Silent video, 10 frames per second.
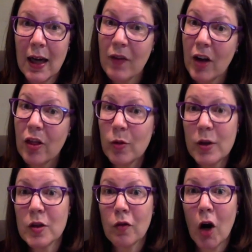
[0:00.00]
I've gotten 3
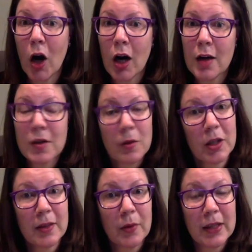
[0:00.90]
so far. So I'm
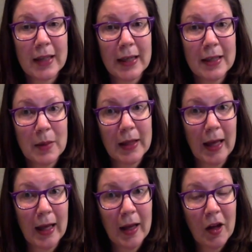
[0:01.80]
really excited to be in
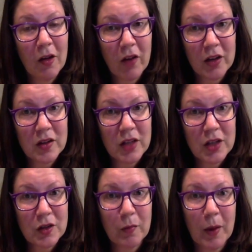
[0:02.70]
the final
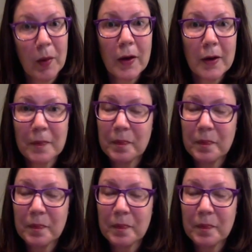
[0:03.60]
stages of my book.